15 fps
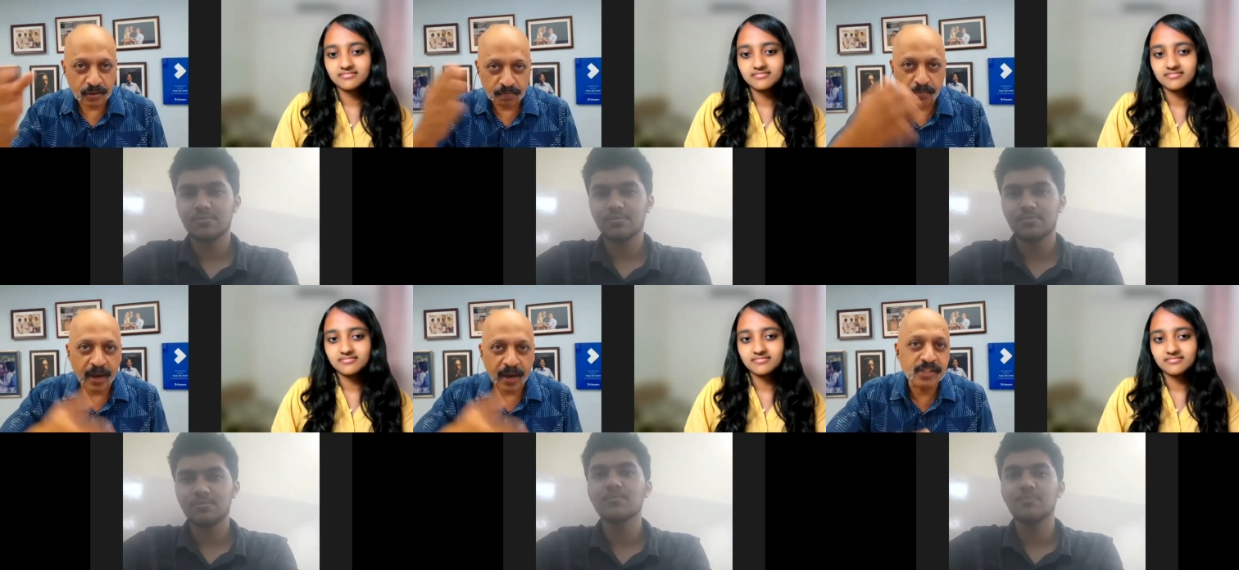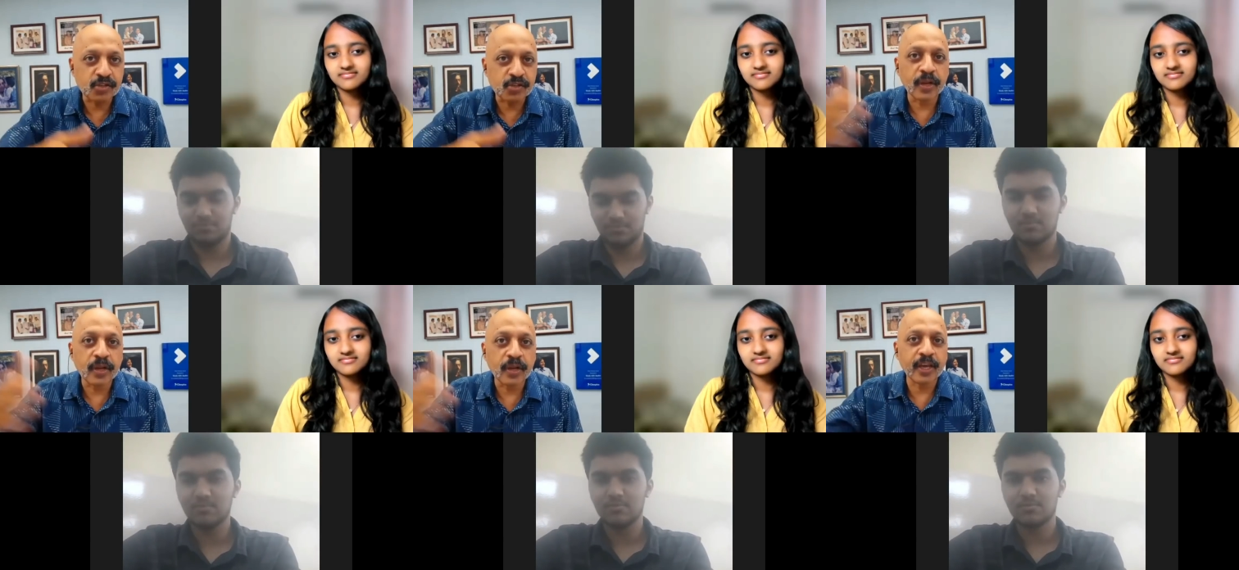Speaker 1: my
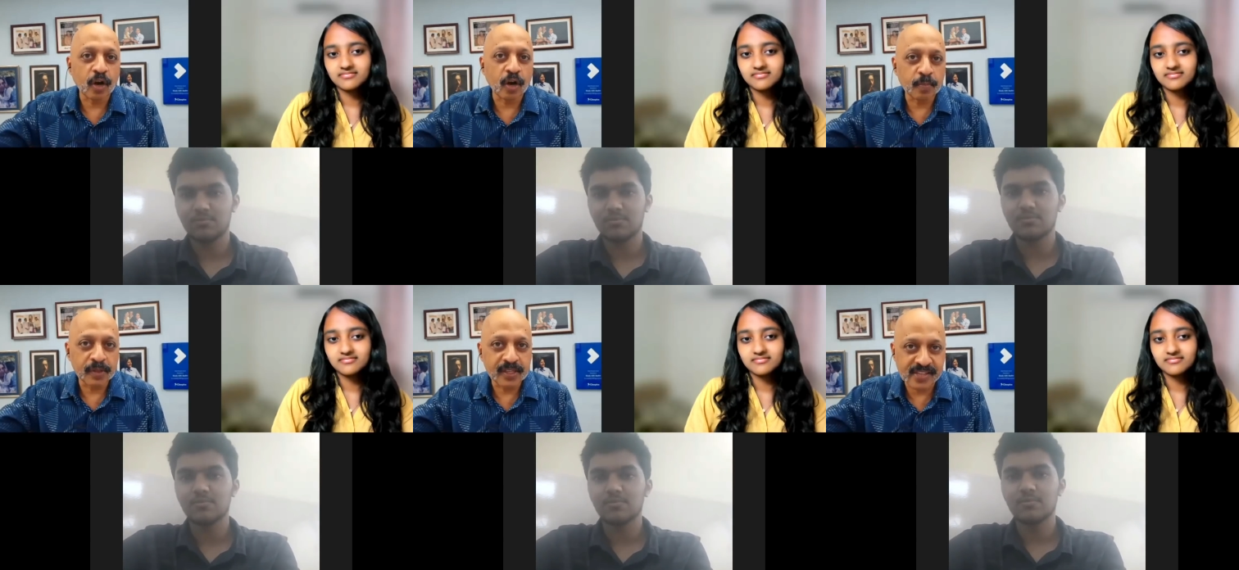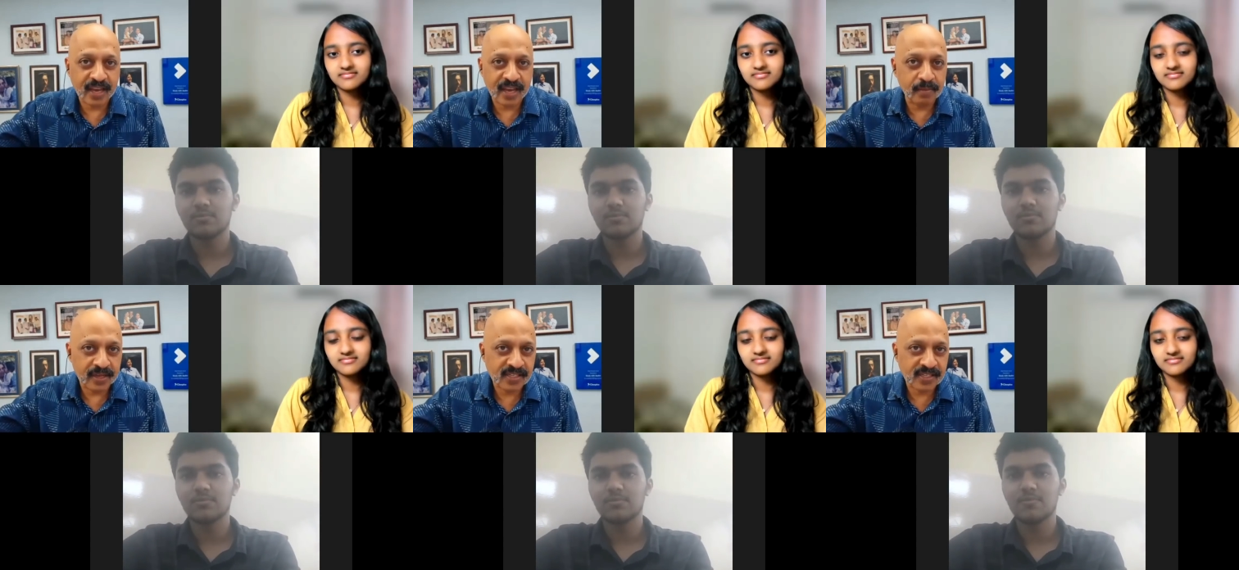story cannot be
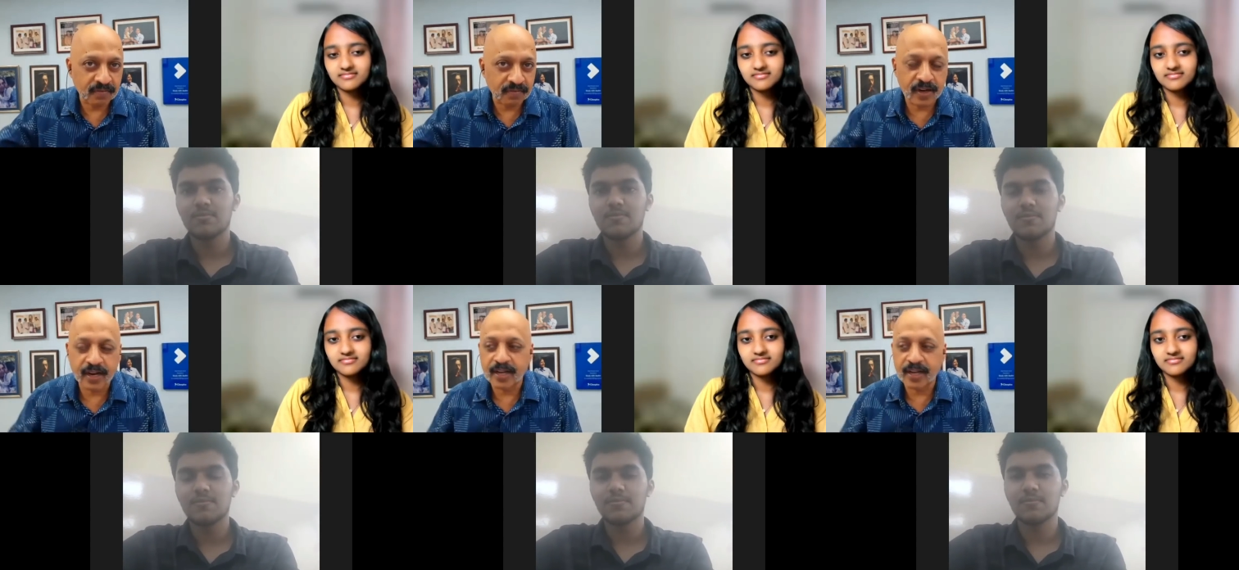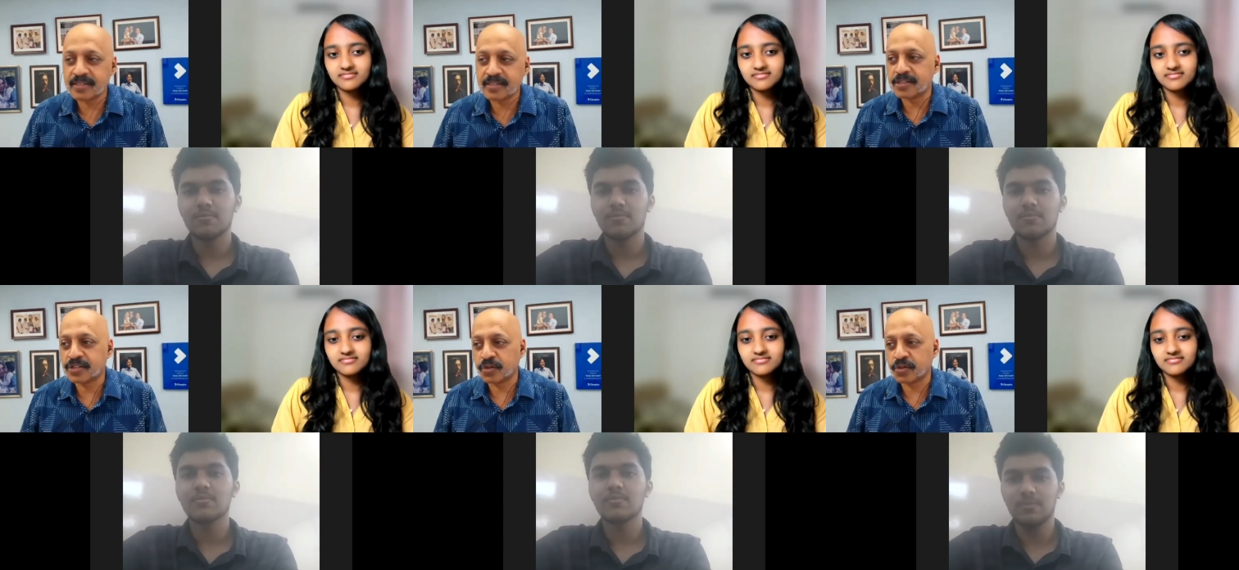the same as someone
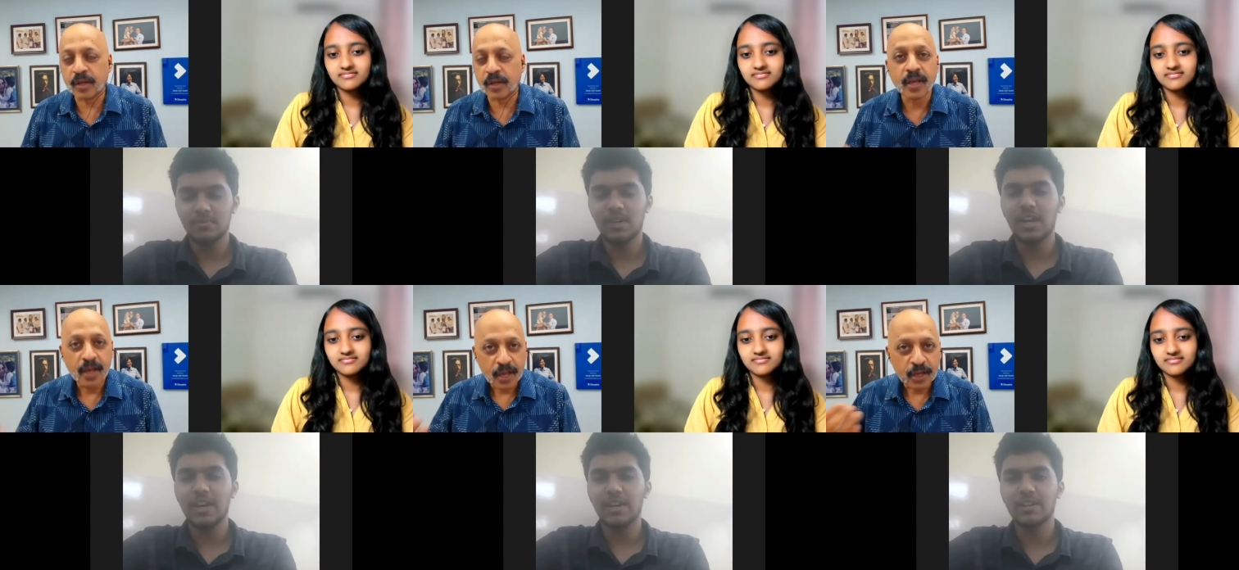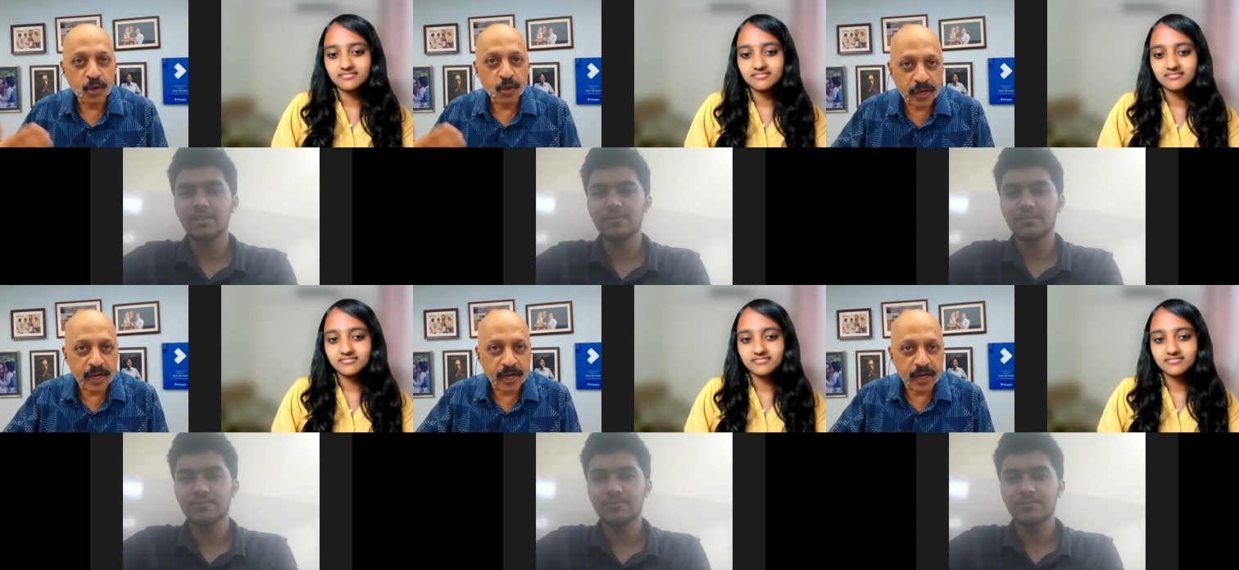else's story